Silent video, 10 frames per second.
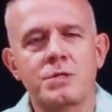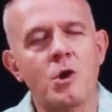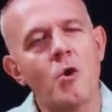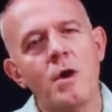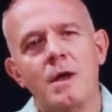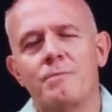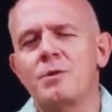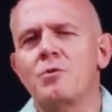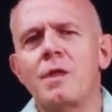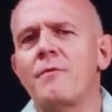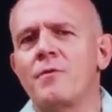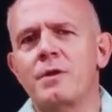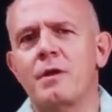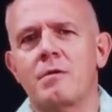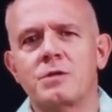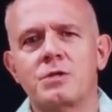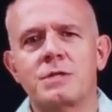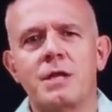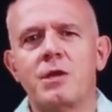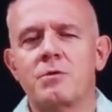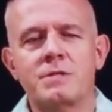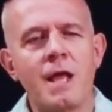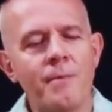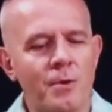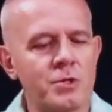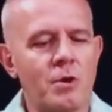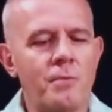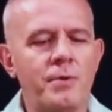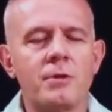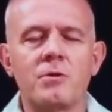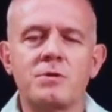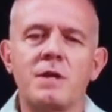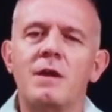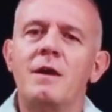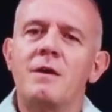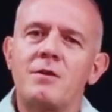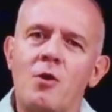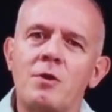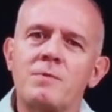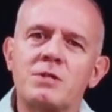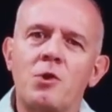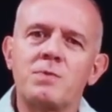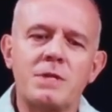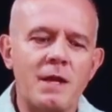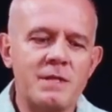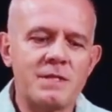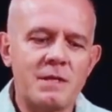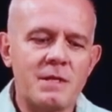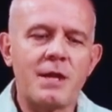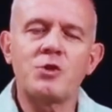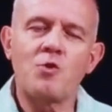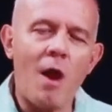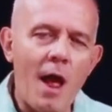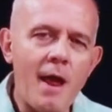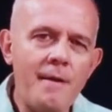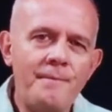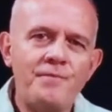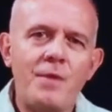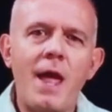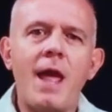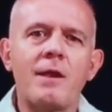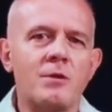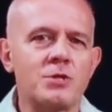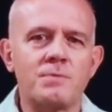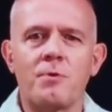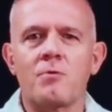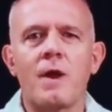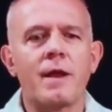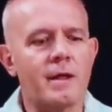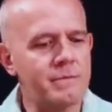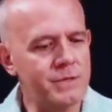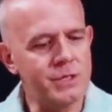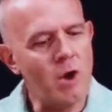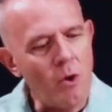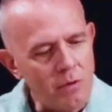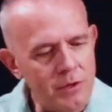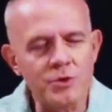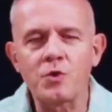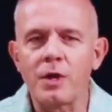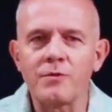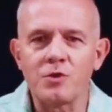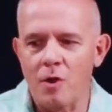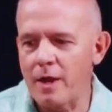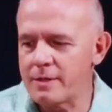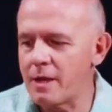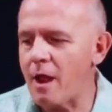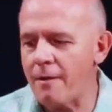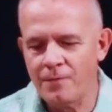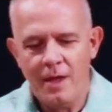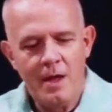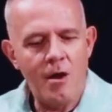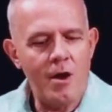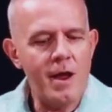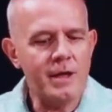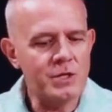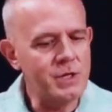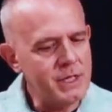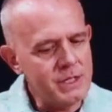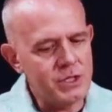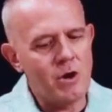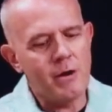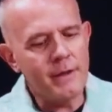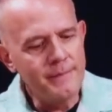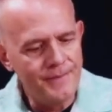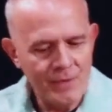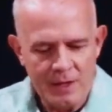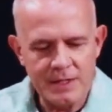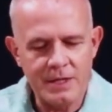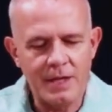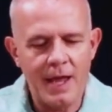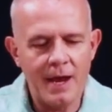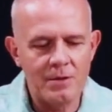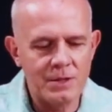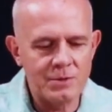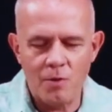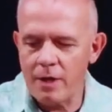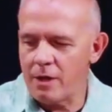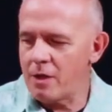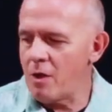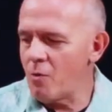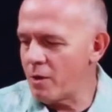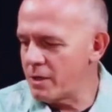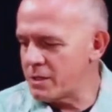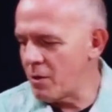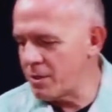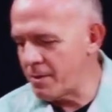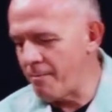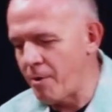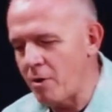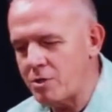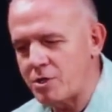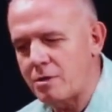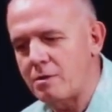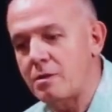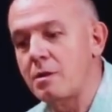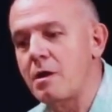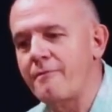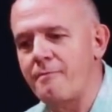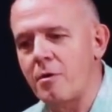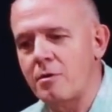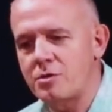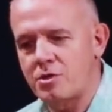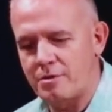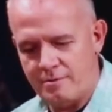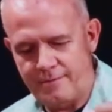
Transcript: So been doing that for years. Just take your tapers or your pillars, coat them in soap suds, let it dry, and it'll just burn right in. So little trick of the trade today. All right, so let's get started. And so the candle is ready to go. We're going to start with some birch. Love birch.